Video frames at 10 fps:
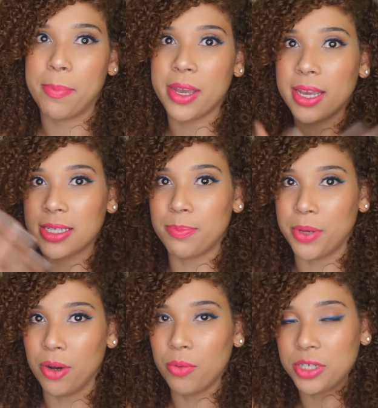biggest
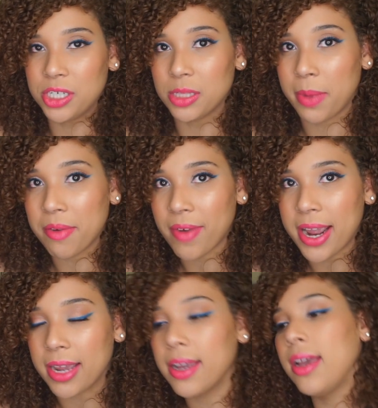bill, which is my
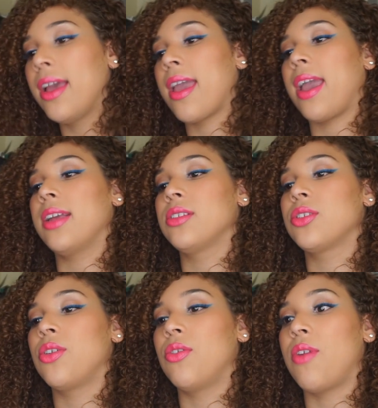rent. And
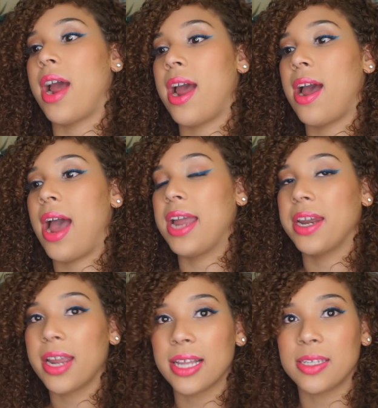so I
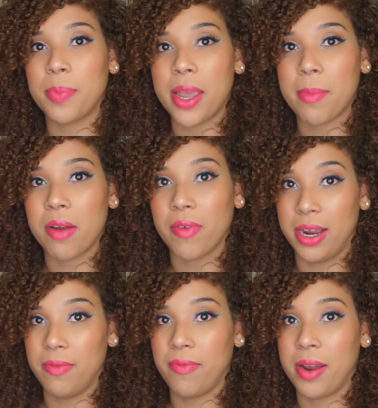didn't get to pay my
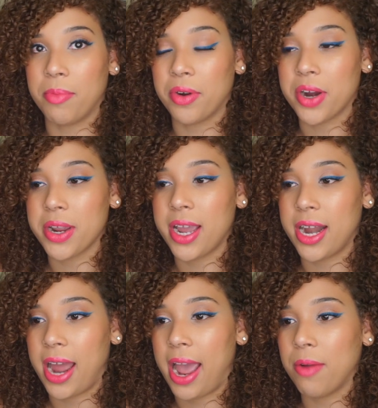rent in February, and
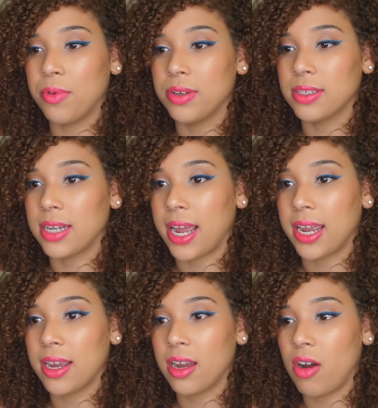I was
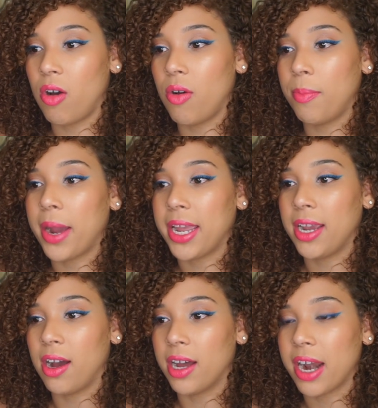like, oh my
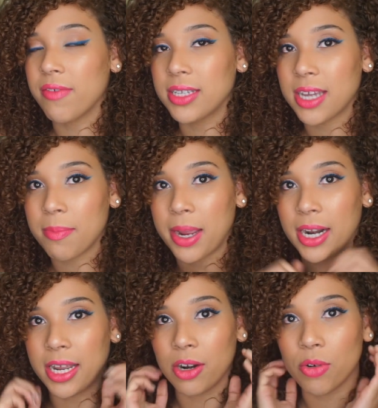god. Every time my
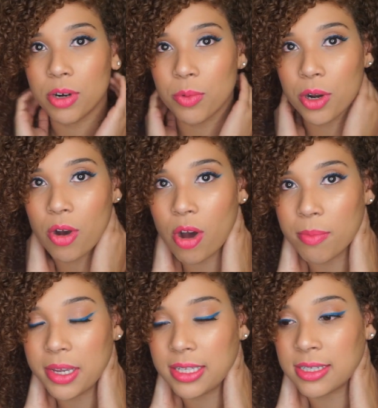landlord would call
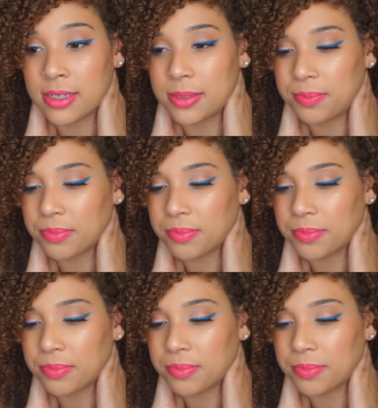me to